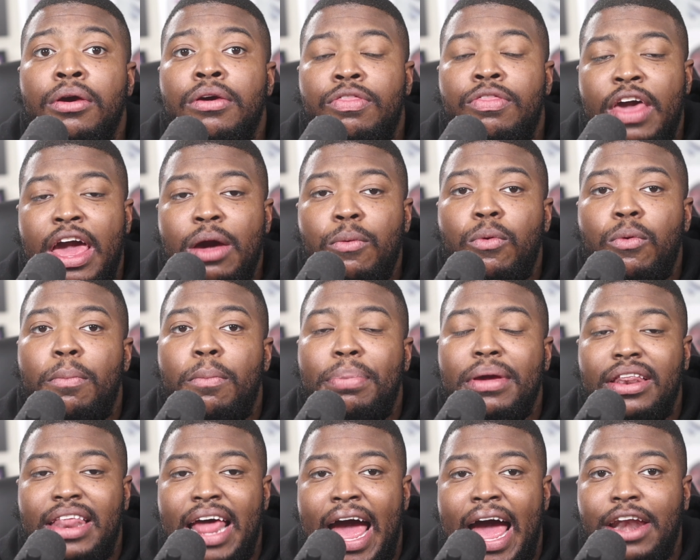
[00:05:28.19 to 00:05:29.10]
They would
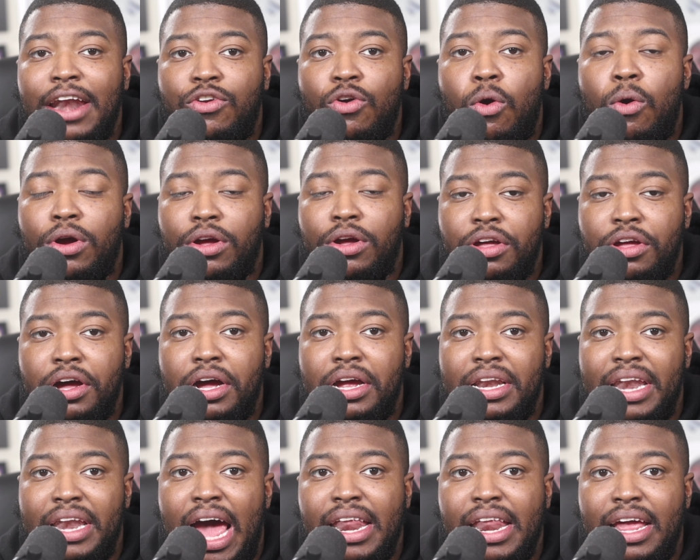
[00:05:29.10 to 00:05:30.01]
be that darn good
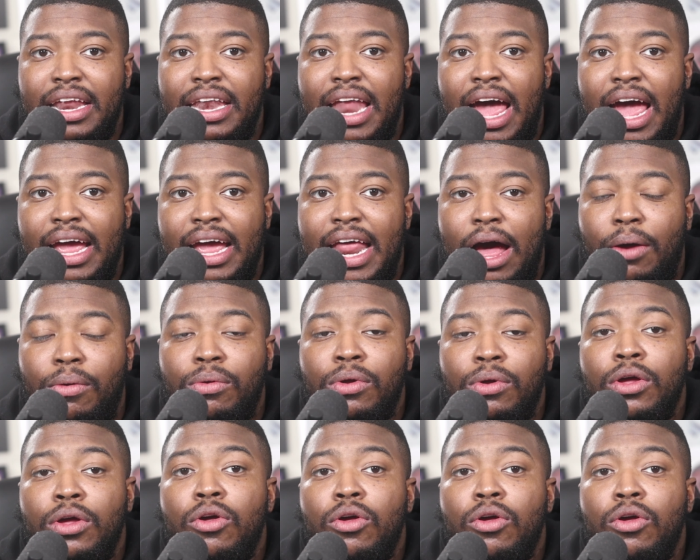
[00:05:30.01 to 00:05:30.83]
night in, night out.